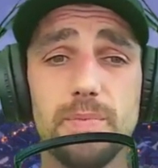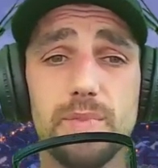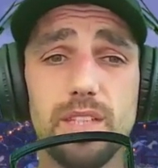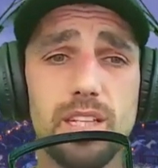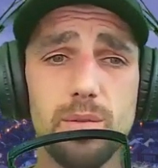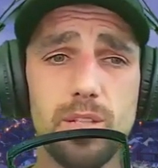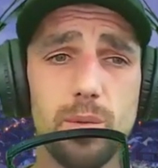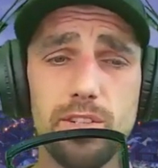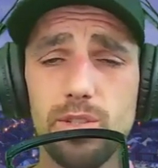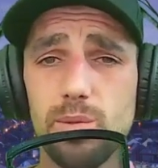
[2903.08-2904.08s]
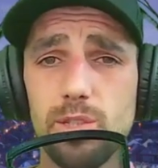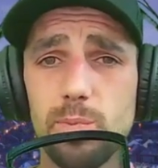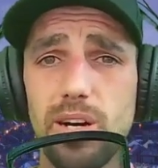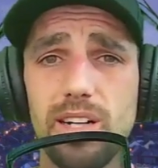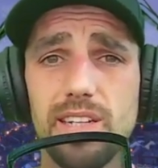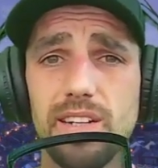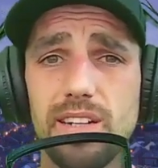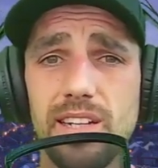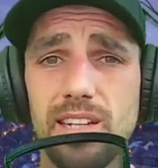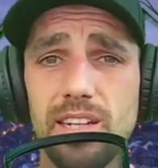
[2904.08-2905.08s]
they they went through his pocket.
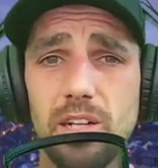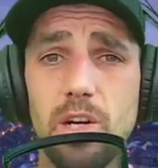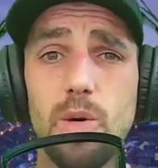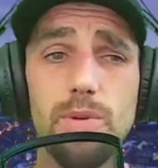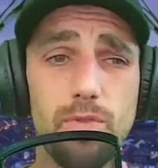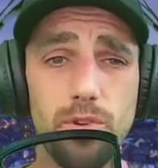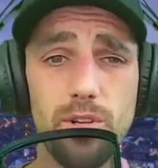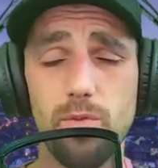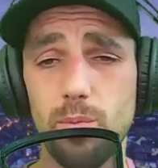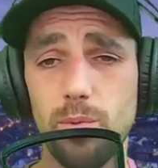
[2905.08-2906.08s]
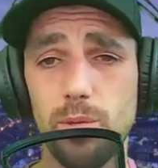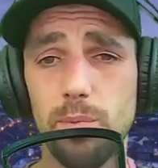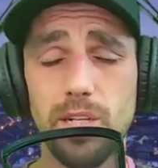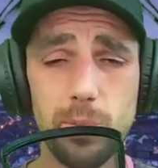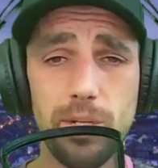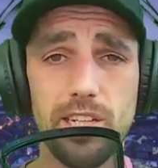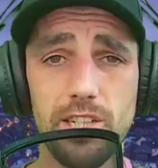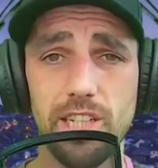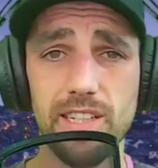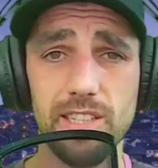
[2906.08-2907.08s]
He he had a cup in front of him with a bit of spare
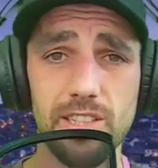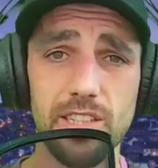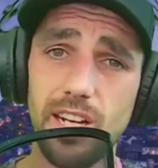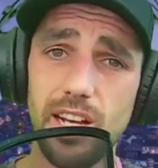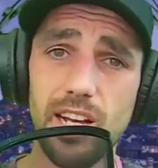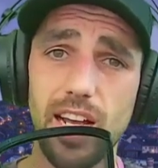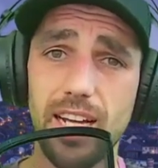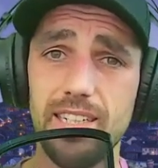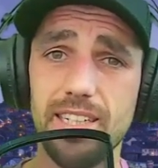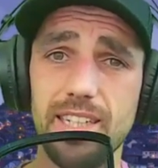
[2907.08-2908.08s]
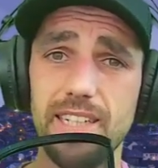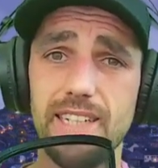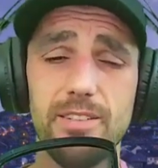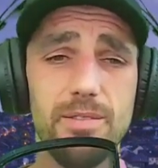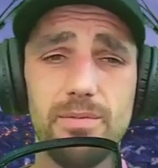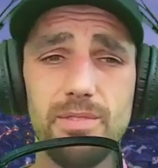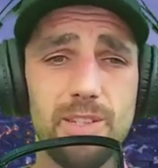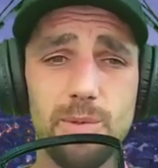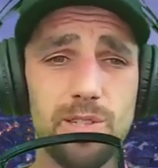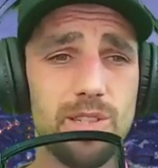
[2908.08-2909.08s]
change, and uh, they were
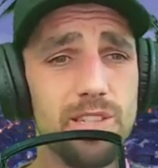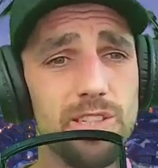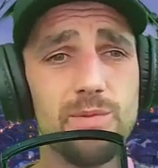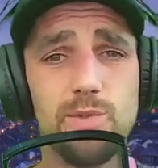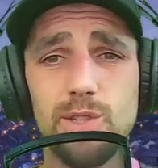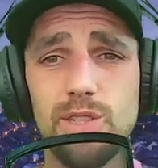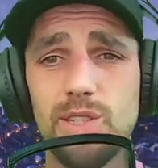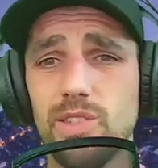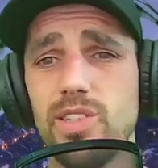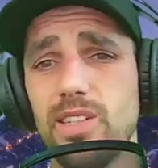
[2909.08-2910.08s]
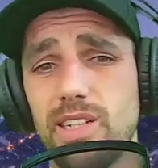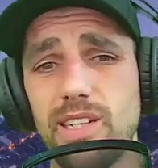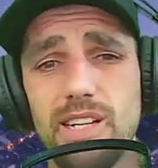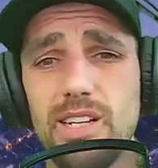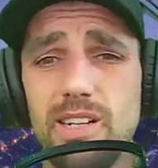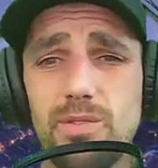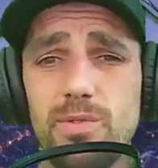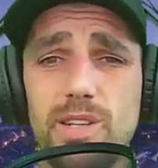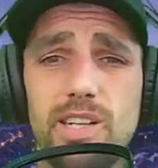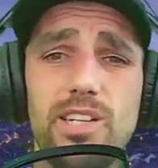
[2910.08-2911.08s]
searching him for drugs. Like, uh,
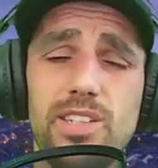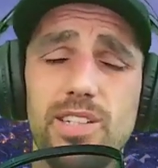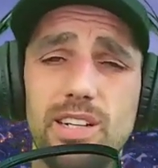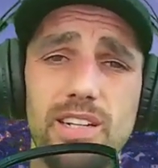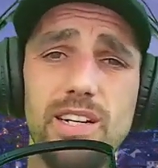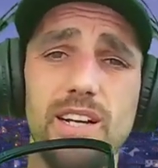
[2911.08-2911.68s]
unfortunately